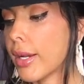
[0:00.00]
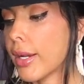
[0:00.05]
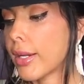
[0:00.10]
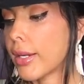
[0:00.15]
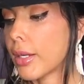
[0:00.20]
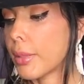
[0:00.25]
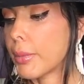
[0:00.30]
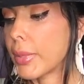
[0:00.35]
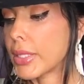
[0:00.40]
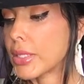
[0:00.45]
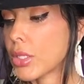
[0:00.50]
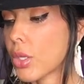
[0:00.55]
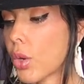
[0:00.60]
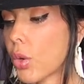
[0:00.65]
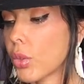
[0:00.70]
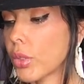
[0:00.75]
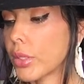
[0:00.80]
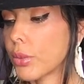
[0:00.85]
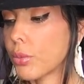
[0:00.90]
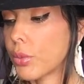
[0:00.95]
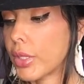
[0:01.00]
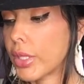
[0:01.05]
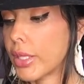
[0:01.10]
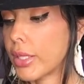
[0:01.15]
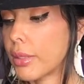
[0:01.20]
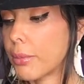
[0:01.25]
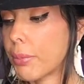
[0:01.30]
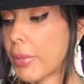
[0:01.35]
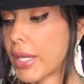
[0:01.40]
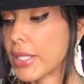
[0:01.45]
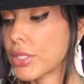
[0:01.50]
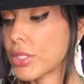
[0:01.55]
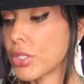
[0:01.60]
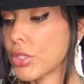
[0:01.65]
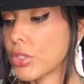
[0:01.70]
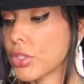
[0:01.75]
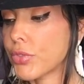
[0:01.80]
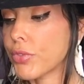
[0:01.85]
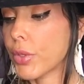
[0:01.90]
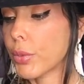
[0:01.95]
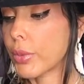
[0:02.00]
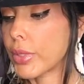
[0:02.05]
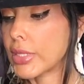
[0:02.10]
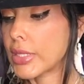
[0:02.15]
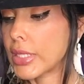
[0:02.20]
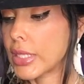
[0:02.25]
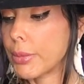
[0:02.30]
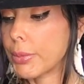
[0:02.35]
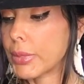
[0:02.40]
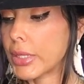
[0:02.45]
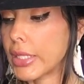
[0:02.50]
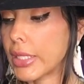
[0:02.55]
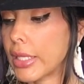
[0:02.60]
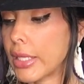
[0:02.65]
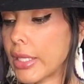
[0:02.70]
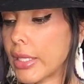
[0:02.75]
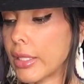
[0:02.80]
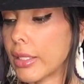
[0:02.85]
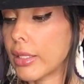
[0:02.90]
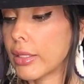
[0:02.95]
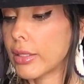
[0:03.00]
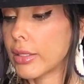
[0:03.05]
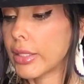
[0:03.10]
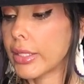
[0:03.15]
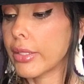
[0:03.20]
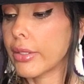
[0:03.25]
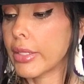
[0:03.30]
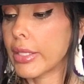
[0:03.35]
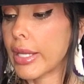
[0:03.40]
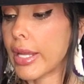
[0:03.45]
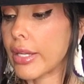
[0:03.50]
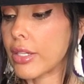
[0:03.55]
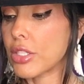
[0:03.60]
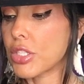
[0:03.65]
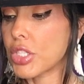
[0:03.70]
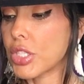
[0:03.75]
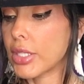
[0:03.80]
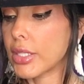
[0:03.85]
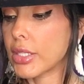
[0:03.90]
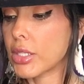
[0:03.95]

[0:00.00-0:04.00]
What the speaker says: It's a holy wood, best used for when deep cleaning, clearing energy.